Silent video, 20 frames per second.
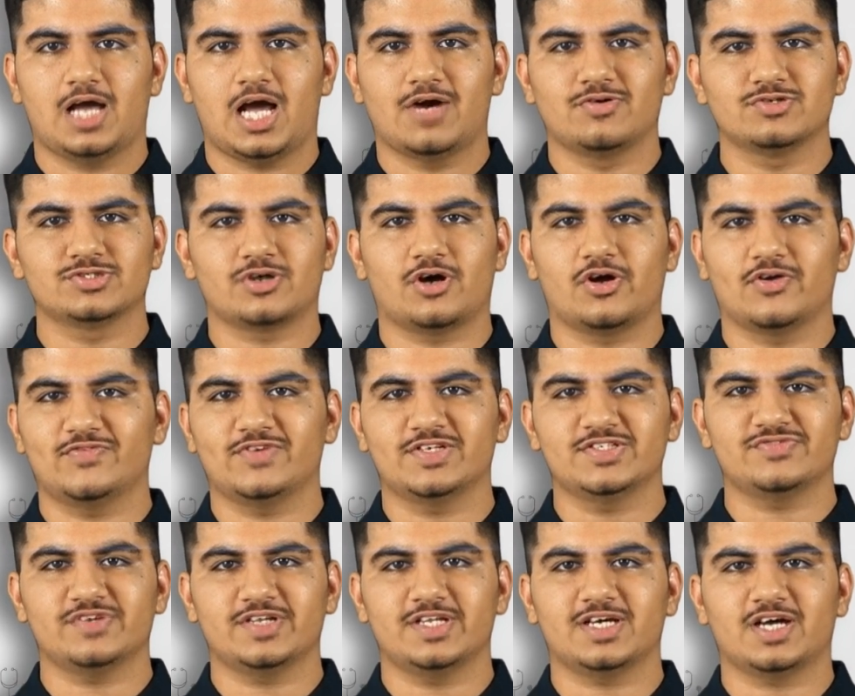I was
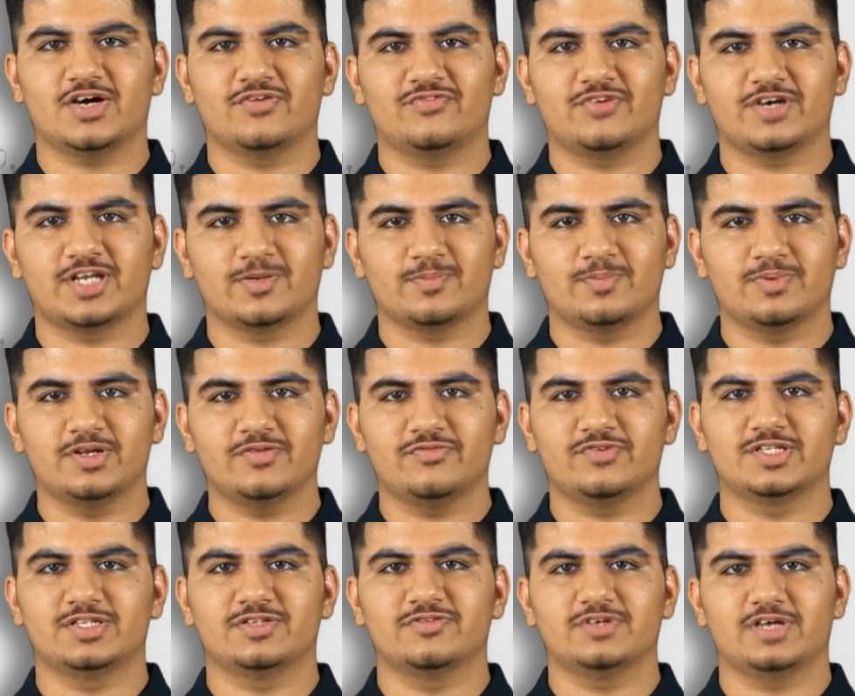always very comfortable
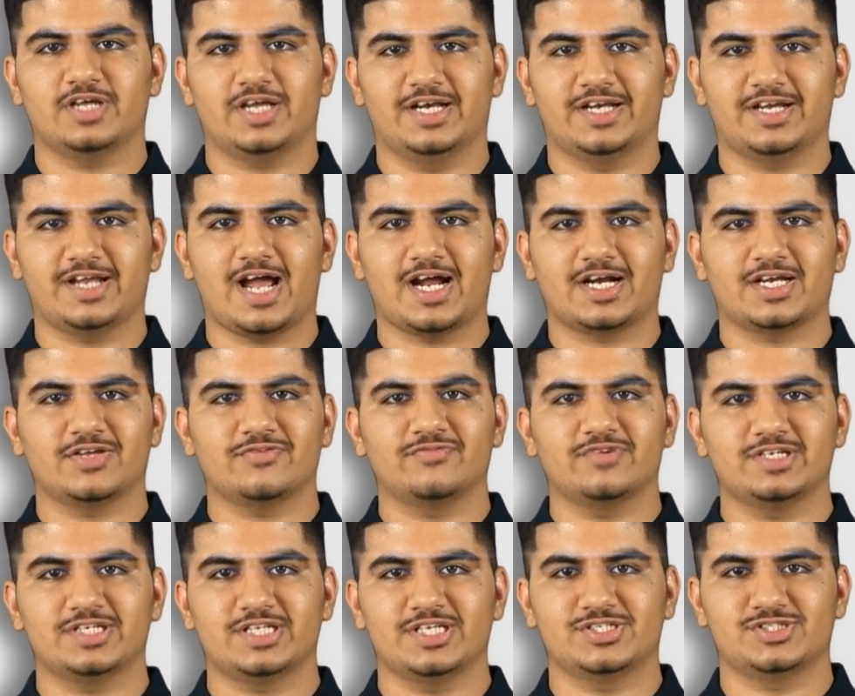with interacting
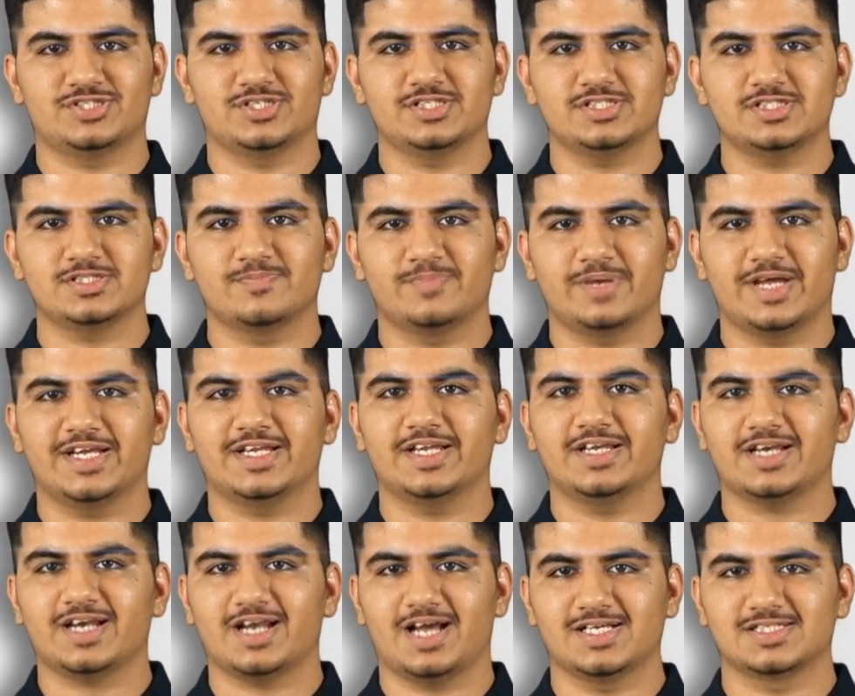with teachers be it
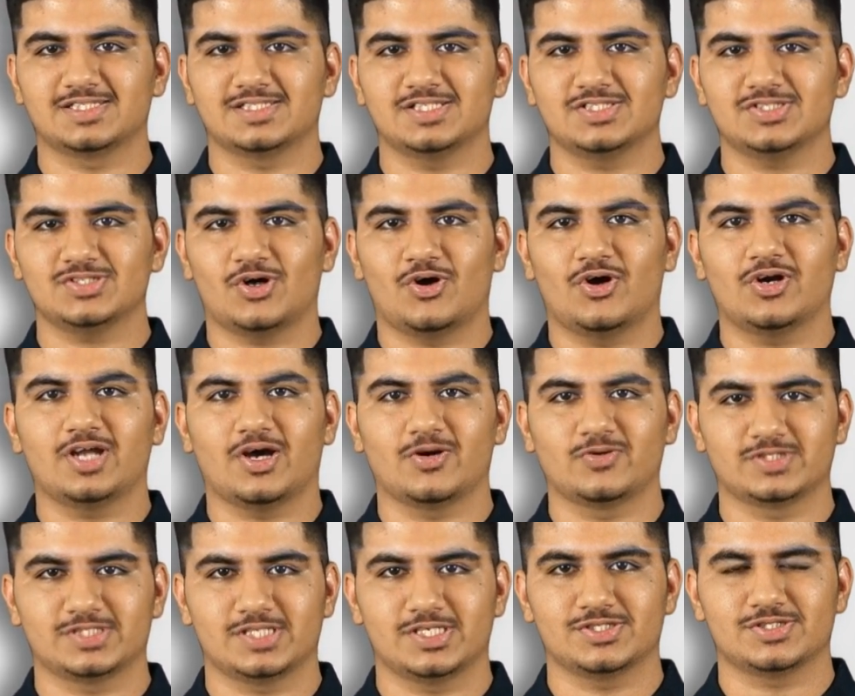in classes or
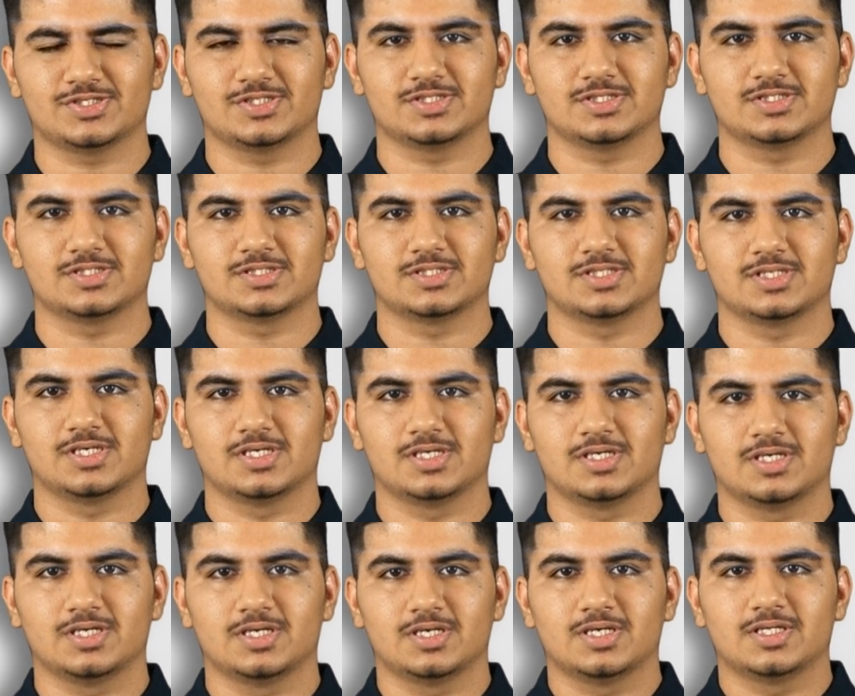doubt sessions.
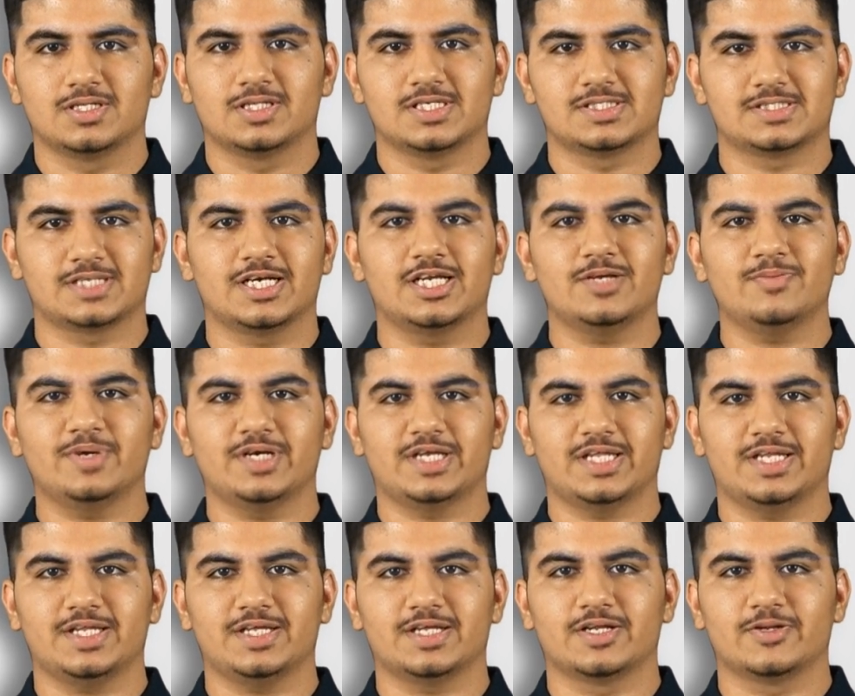The study
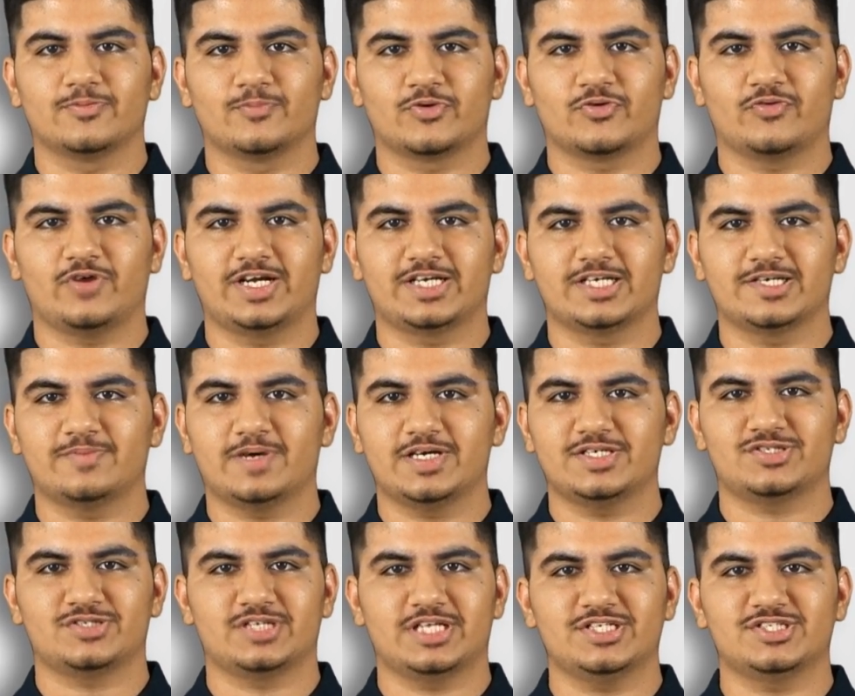material provided by
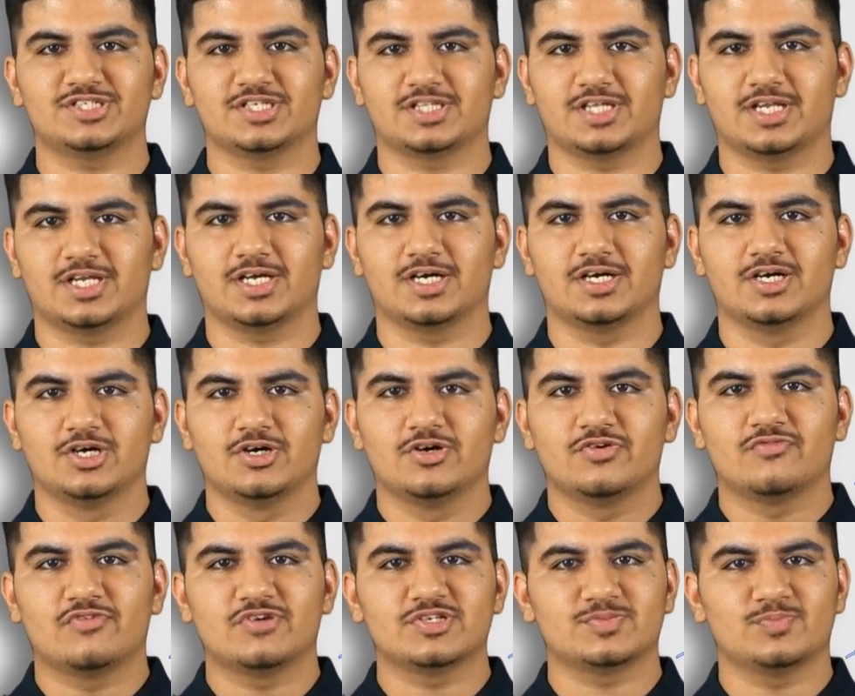Sri Chaitanya
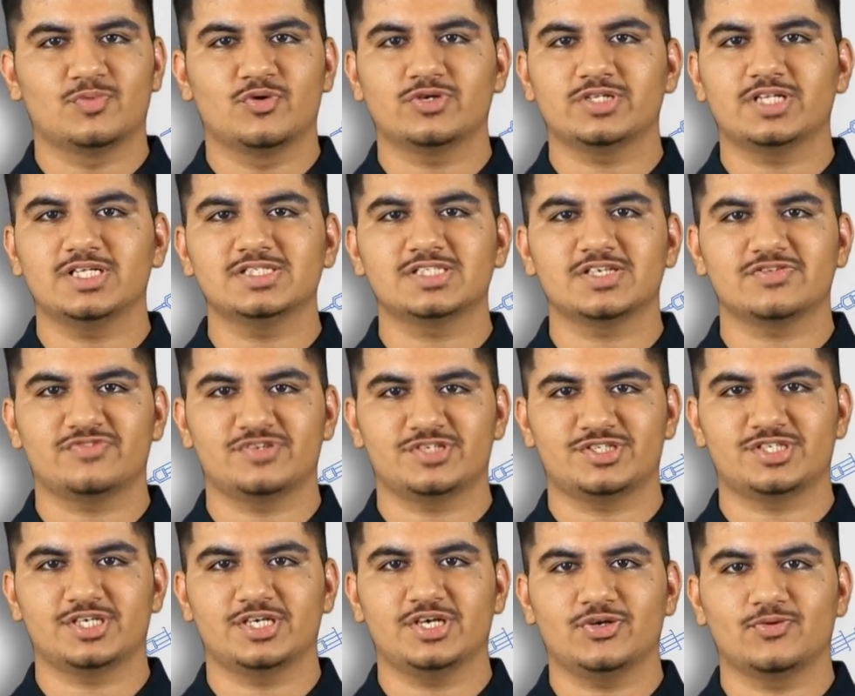was more than
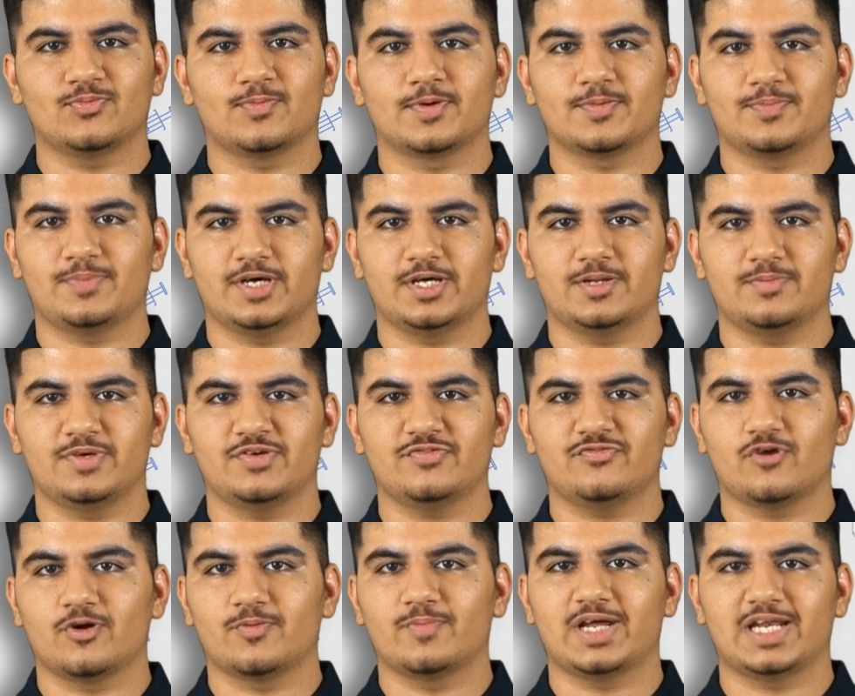sufficient to prepare me
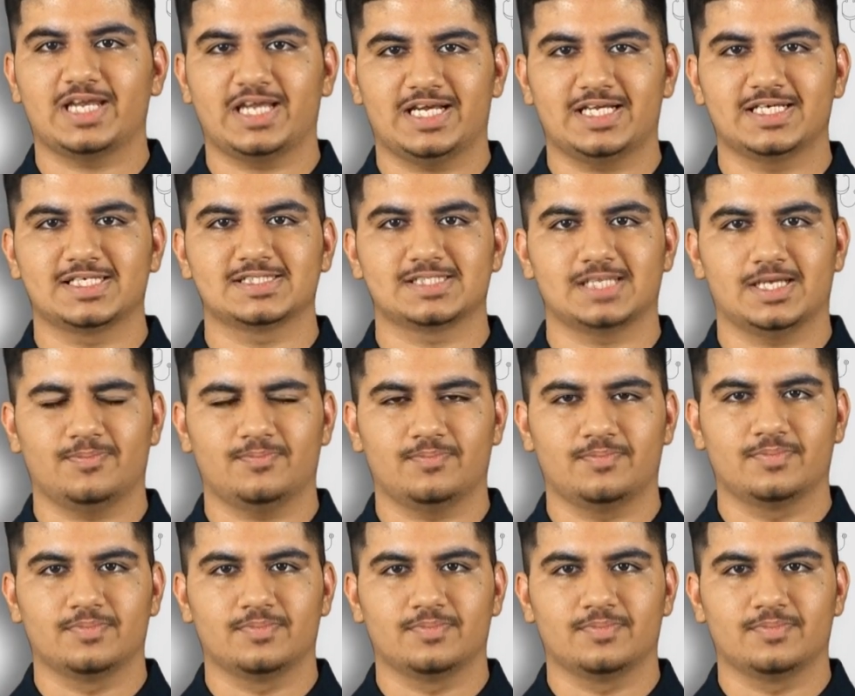for my NEET exam.